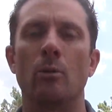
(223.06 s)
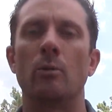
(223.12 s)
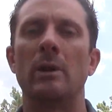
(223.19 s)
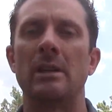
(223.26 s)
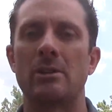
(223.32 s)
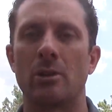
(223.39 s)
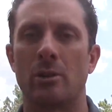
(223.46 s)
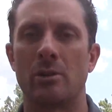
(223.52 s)

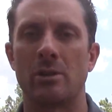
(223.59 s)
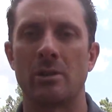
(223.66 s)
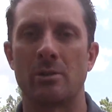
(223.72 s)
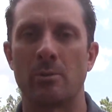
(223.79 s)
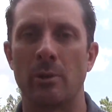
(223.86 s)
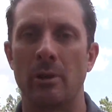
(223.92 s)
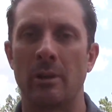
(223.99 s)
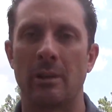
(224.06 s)

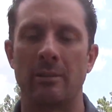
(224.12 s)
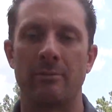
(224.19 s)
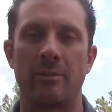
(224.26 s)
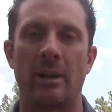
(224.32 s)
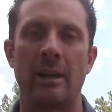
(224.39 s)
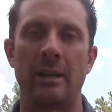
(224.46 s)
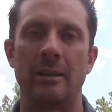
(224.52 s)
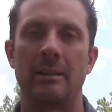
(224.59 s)
resources where you can
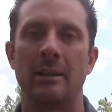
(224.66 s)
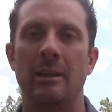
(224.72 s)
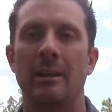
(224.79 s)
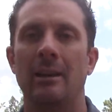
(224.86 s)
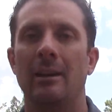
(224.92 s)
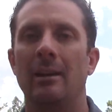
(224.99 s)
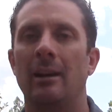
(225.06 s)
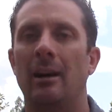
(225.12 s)
find
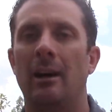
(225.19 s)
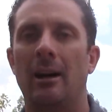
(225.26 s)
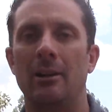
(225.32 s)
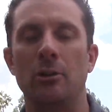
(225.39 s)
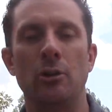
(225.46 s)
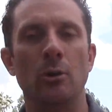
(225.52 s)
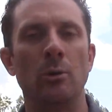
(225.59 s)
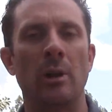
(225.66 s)

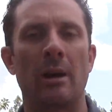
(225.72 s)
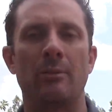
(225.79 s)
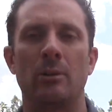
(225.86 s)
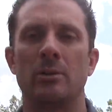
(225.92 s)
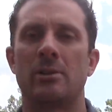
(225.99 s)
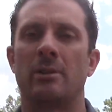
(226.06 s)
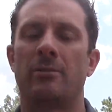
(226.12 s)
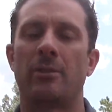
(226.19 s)
new
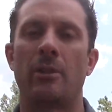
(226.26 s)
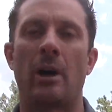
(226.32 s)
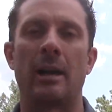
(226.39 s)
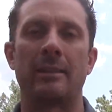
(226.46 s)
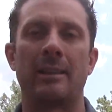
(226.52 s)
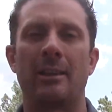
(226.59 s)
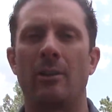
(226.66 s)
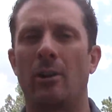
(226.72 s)
levels of
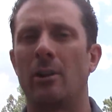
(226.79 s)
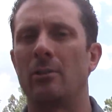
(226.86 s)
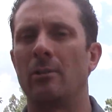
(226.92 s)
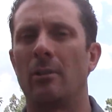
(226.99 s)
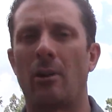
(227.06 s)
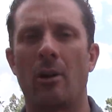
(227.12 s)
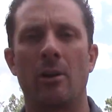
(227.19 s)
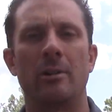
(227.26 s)
thought that
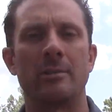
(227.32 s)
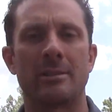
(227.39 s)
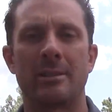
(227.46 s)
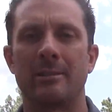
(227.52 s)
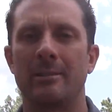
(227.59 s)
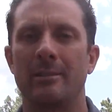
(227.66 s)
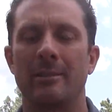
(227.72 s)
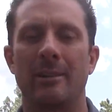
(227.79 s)

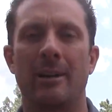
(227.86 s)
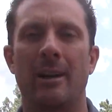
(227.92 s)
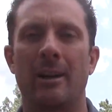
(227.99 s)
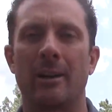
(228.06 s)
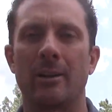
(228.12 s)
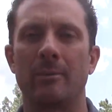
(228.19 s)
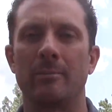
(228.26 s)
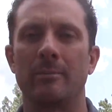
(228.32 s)
aren't
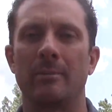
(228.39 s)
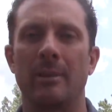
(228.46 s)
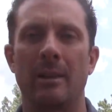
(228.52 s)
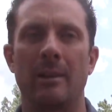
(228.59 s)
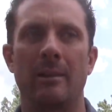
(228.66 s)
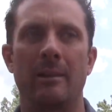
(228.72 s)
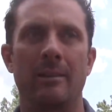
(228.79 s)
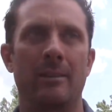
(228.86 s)

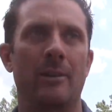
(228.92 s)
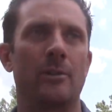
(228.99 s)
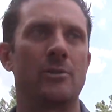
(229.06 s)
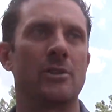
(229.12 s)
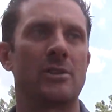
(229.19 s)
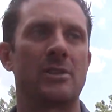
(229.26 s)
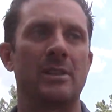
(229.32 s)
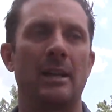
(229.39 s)
they're
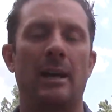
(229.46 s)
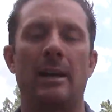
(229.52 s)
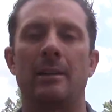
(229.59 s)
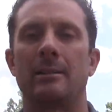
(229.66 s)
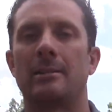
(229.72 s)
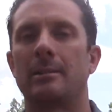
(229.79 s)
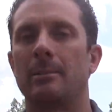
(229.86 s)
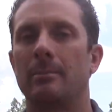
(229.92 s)
just
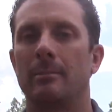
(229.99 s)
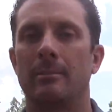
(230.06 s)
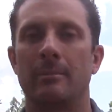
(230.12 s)
not